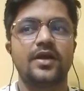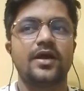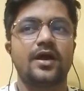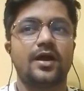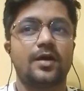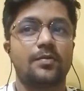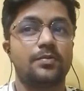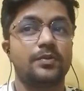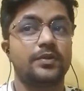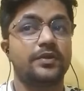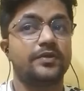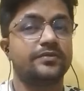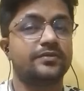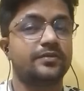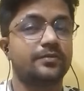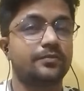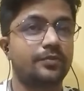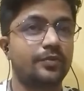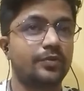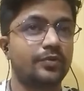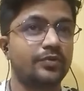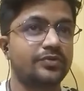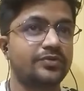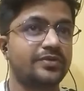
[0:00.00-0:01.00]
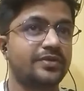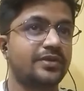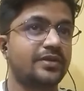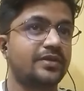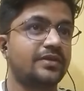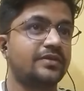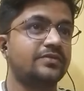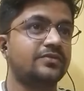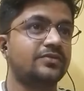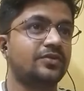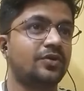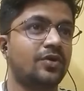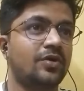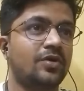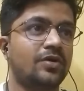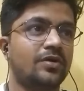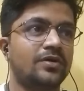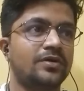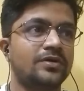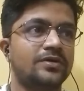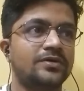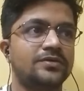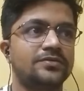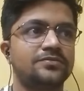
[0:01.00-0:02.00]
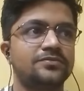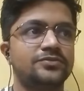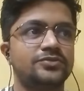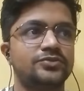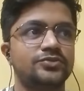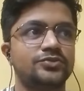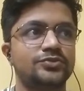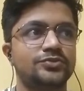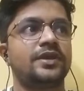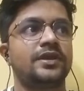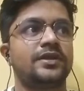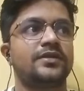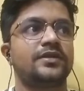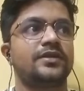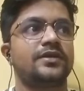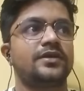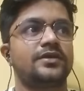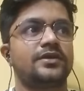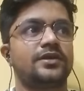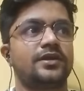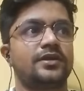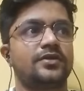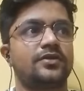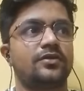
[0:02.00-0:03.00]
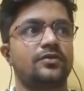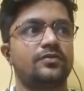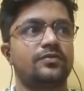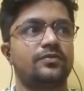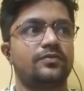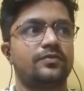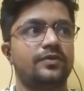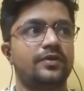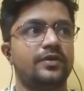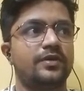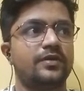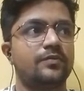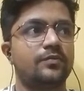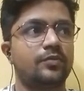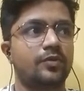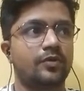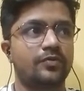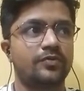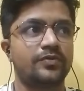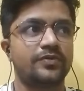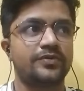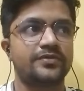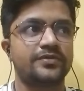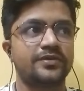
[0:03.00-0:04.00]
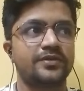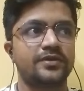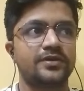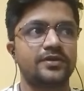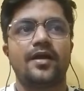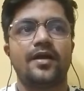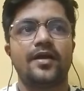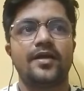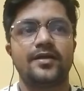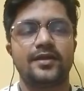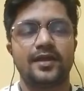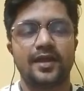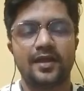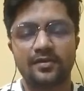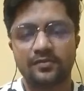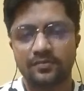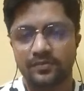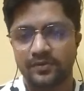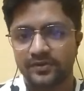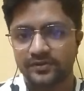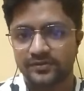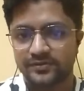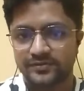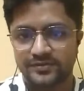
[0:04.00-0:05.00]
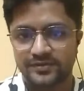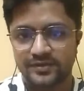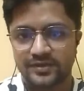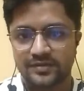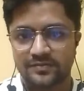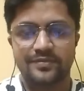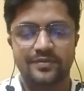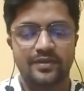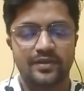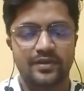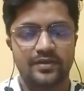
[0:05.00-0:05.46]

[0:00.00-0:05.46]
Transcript: application process or to get the contact of a professor, in every step,